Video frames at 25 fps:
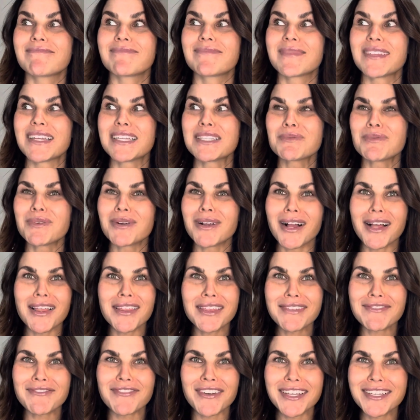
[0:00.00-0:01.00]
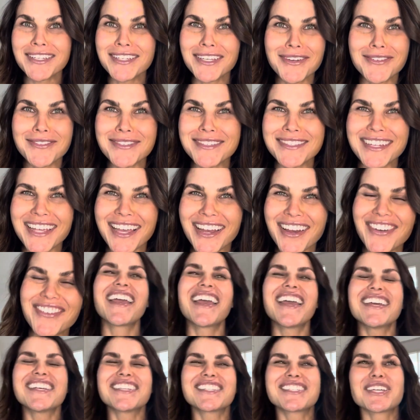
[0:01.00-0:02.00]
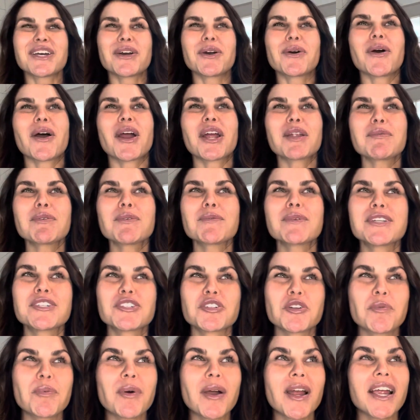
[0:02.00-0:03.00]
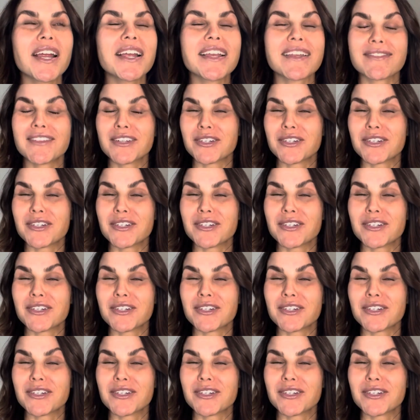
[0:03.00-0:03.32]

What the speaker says: it's where all the fun goes down. So Ardmore Regional Park,